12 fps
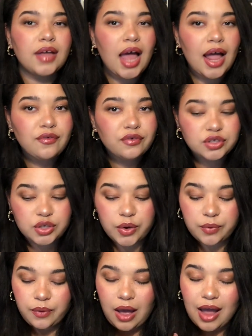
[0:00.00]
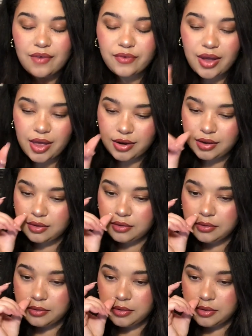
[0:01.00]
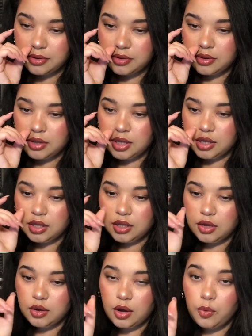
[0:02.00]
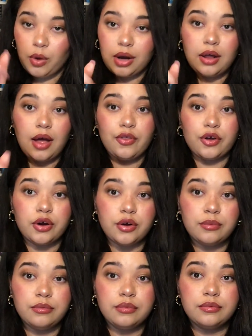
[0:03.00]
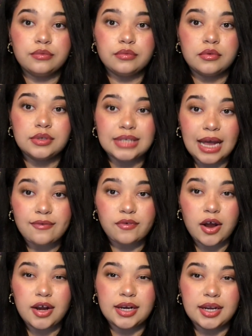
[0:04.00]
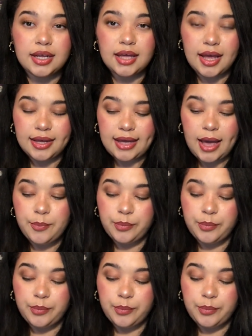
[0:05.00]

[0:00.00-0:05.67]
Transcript: I've read one other Saffron A Kent